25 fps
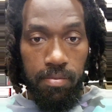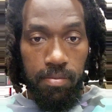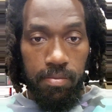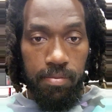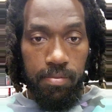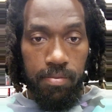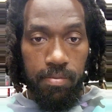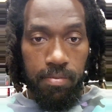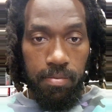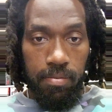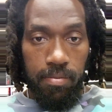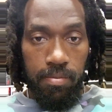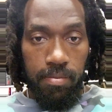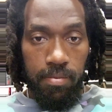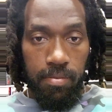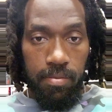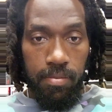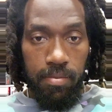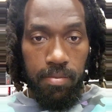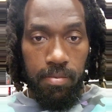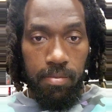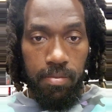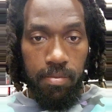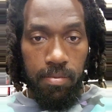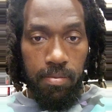
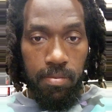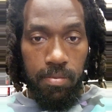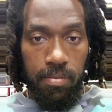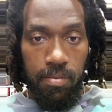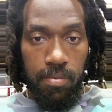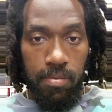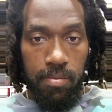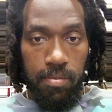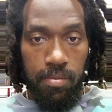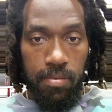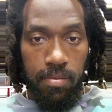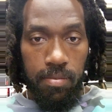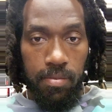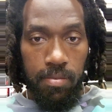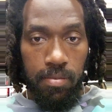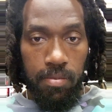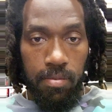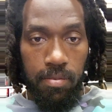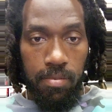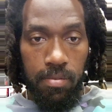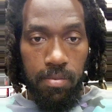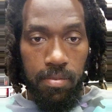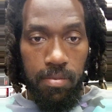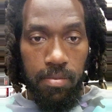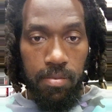No one is speaking in this clip.